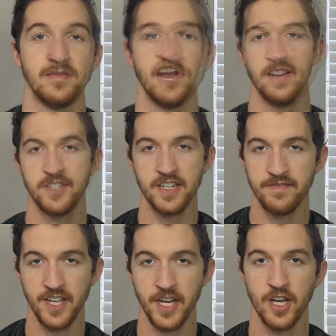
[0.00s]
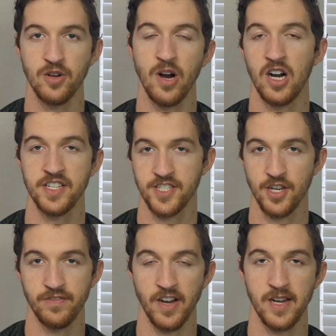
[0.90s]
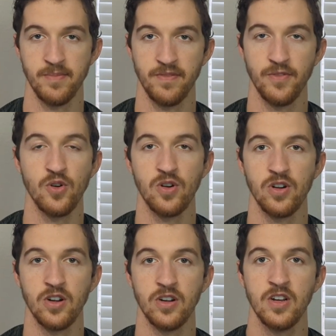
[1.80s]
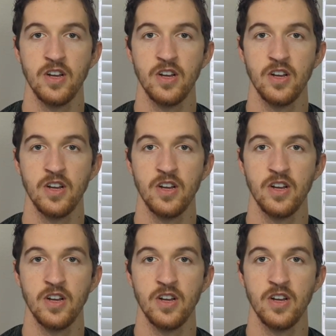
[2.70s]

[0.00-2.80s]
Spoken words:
I've done a video on SoFi before